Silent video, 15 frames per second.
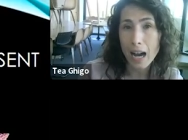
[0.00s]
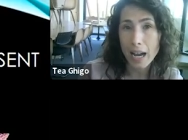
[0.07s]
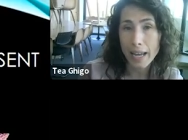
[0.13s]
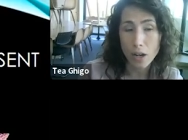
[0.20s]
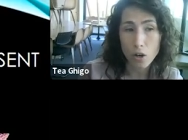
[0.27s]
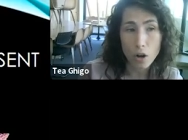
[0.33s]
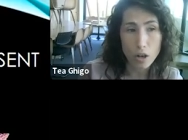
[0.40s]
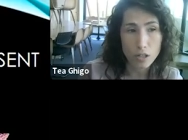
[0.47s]
a
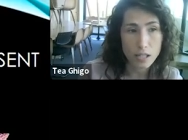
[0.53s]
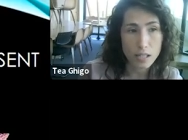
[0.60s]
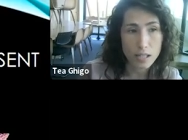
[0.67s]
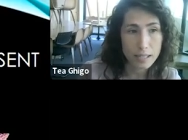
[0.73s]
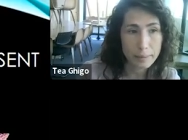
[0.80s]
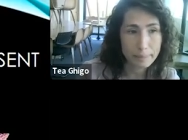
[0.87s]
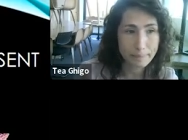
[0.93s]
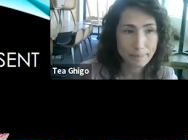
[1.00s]
high
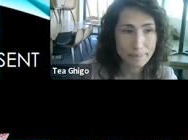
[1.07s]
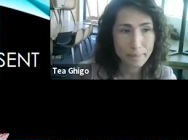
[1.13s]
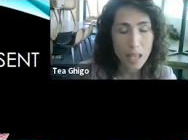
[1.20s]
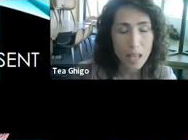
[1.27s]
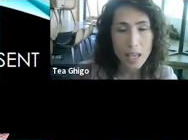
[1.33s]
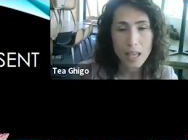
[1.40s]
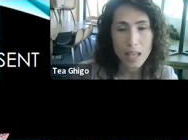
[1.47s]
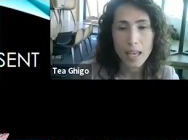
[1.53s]
cost.
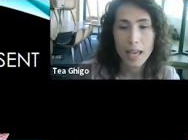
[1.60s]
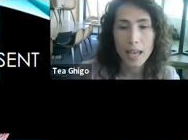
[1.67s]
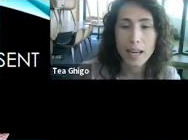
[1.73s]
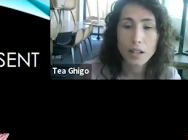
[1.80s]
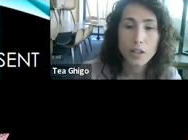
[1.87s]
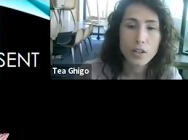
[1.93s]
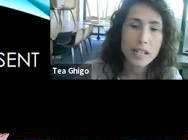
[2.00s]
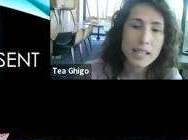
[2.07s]

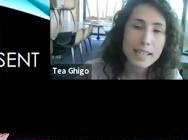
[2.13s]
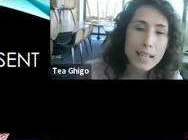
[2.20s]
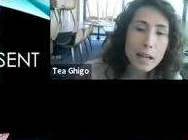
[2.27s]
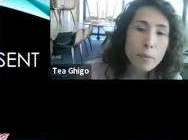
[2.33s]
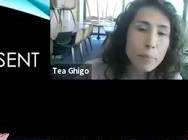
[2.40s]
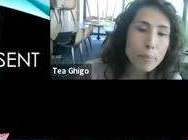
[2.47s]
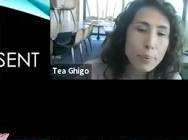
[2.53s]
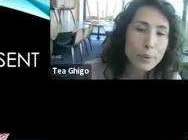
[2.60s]
Another
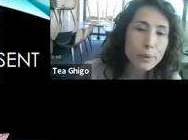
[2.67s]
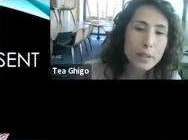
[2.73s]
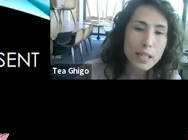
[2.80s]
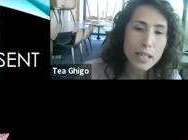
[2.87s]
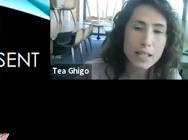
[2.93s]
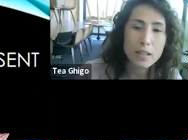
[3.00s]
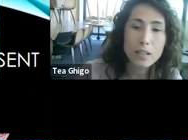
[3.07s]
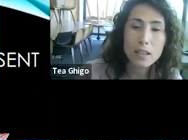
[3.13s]

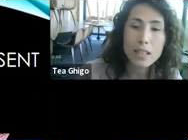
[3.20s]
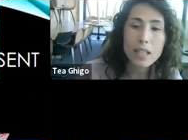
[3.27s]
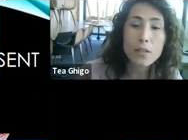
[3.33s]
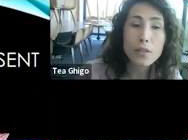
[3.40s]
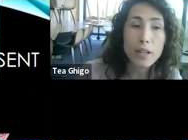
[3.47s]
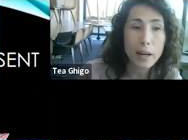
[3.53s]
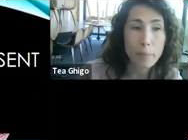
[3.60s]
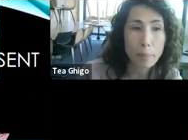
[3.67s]
example is the
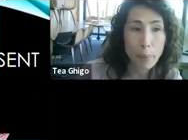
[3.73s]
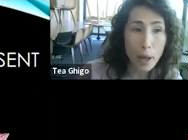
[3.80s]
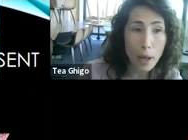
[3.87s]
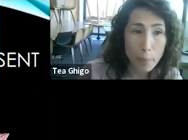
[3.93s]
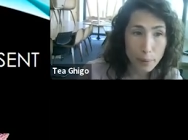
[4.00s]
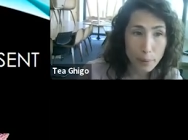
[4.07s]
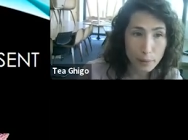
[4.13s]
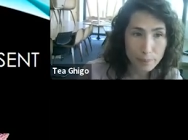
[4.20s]
Tyrian
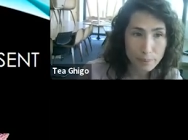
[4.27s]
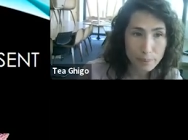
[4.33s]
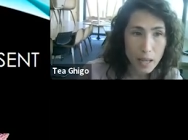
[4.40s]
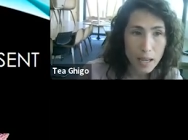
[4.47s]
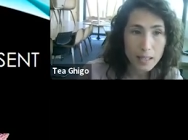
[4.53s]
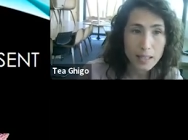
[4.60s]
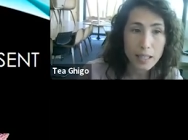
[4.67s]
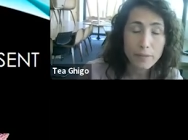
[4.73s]

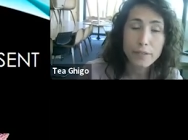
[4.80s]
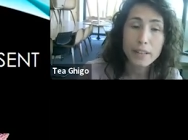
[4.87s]
purple